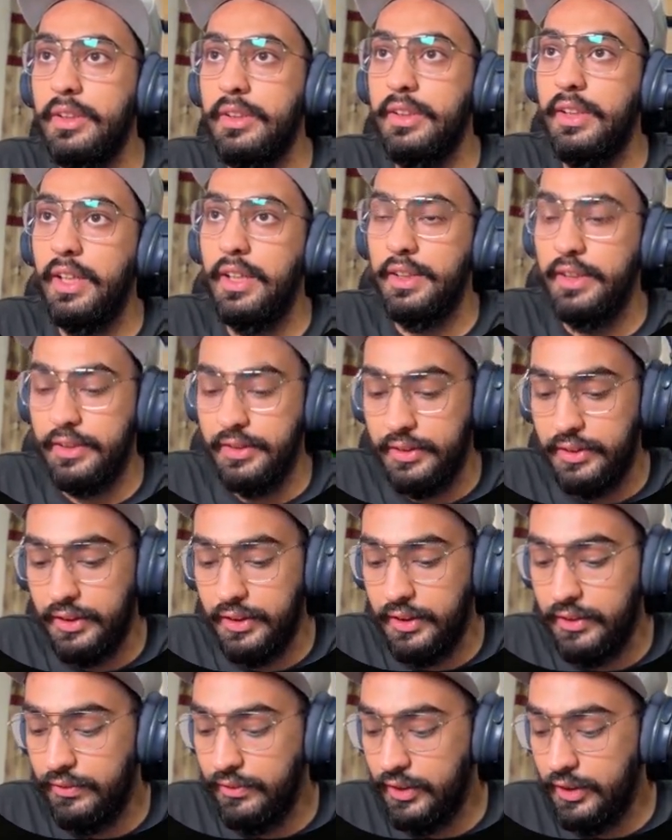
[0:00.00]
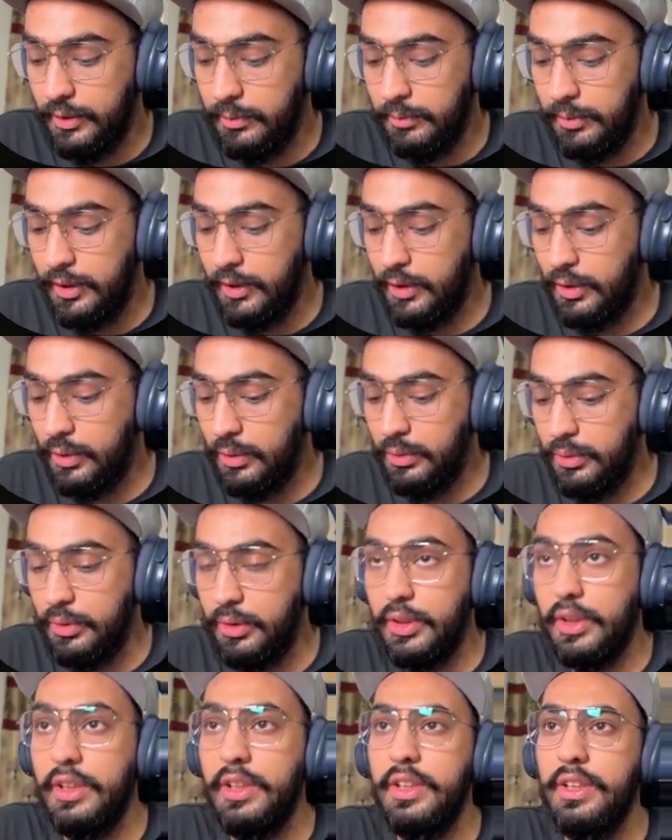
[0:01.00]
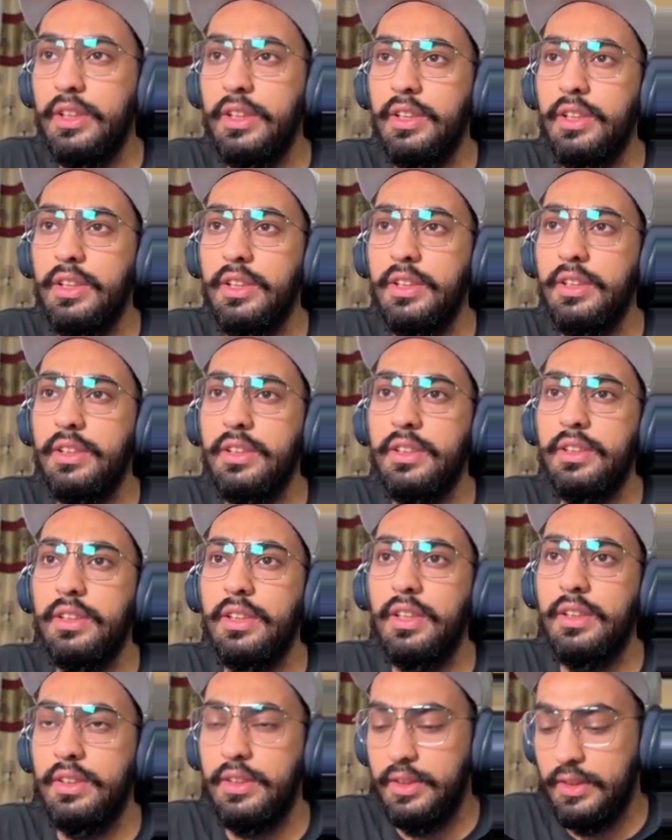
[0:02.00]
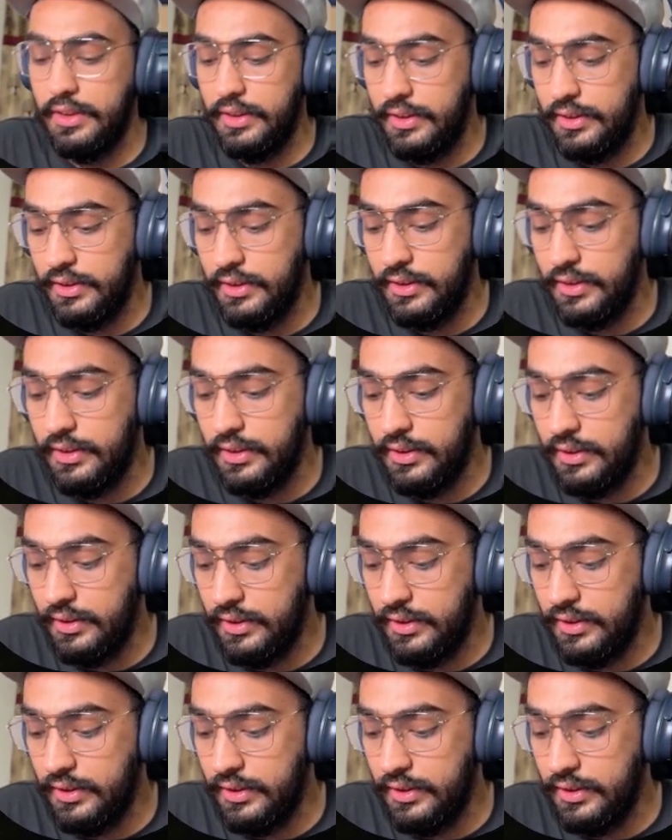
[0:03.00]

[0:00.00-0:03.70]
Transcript: directory where my code is. I think it is